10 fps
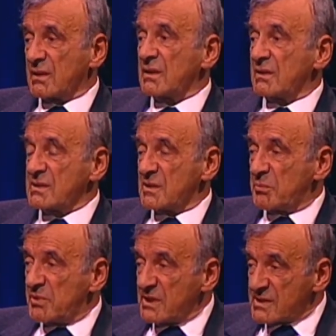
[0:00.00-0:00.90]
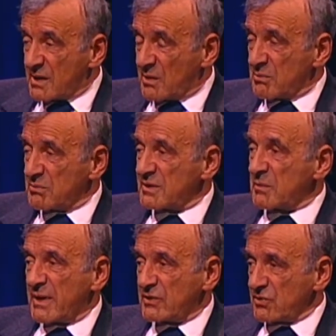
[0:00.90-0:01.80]
It is the peace camp that
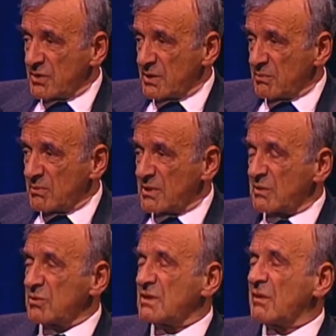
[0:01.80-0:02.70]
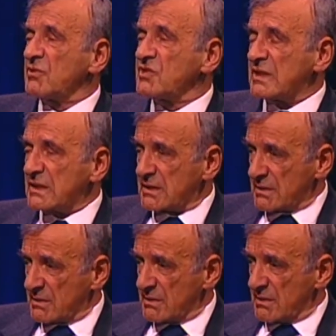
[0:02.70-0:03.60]
abandoned him. They were devastated.
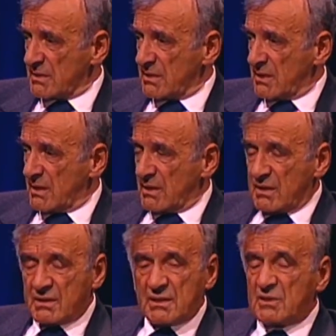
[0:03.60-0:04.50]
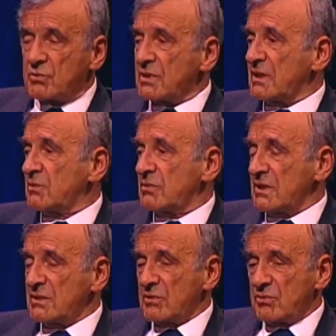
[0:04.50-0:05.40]
Read today, today
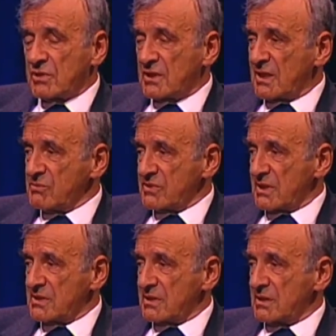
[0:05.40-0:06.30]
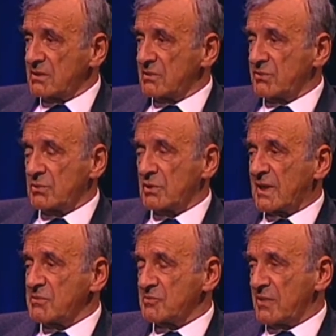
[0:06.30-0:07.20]
in the New York Times, there is an interview, the
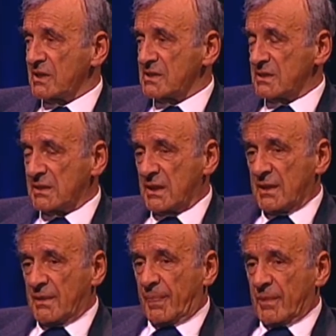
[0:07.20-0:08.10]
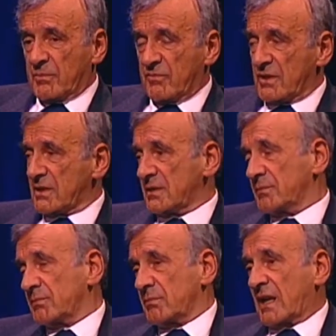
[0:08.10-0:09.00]
Times Magazine, uh,
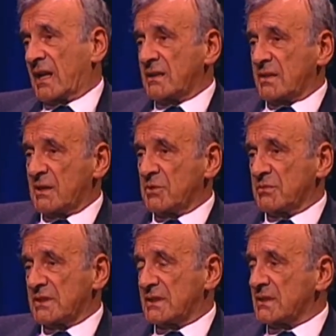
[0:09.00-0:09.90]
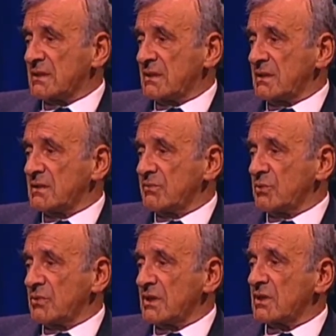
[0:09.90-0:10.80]
Clyde Haberman
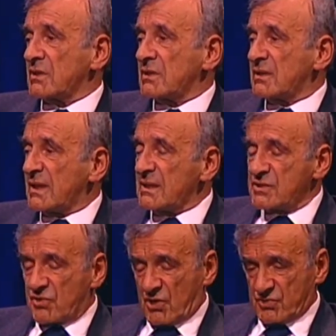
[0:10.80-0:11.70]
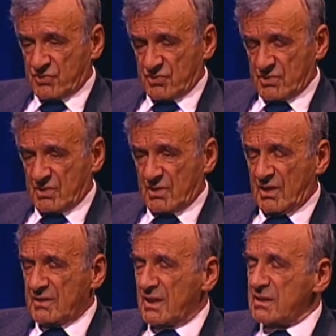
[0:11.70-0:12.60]
interviewing Dennis Ross. Dennis Ross. Mm-hmm. And
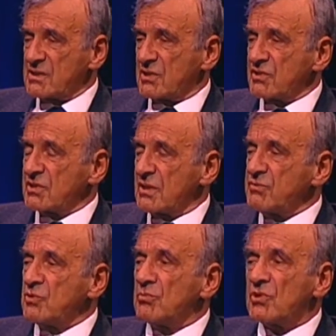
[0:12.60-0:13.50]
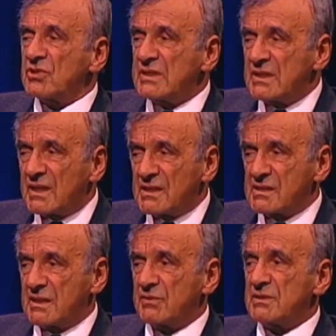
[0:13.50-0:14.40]
Dennis Ross gives you more details yep.
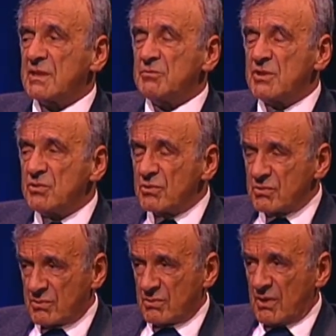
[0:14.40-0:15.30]
even than we knew